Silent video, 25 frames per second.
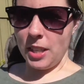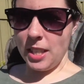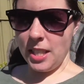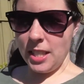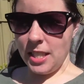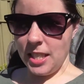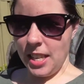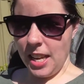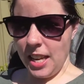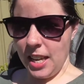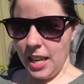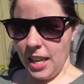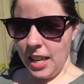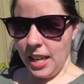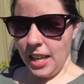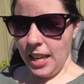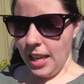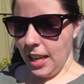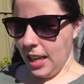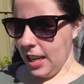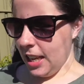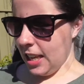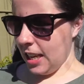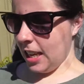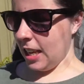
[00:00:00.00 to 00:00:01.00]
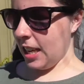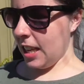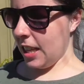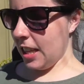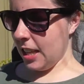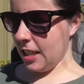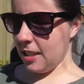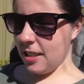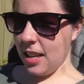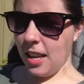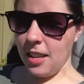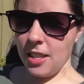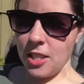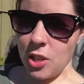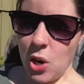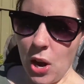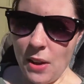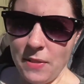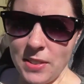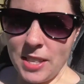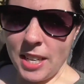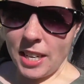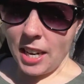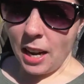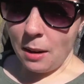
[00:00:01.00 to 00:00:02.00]
wanted to sit in the sun. So
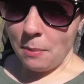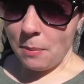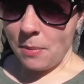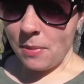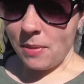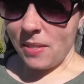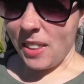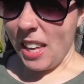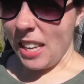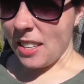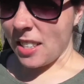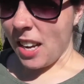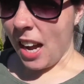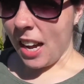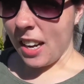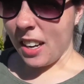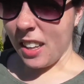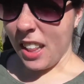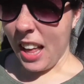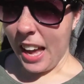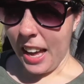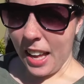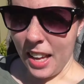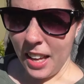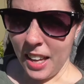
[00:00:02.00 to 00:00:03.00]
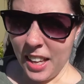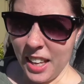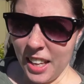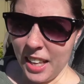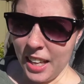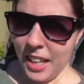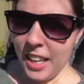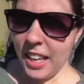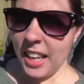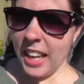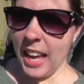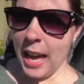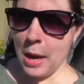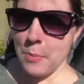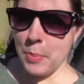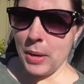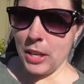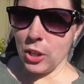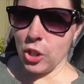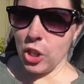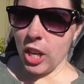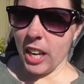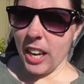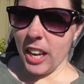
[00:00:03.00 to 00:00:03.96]
I've set up these kind of like camping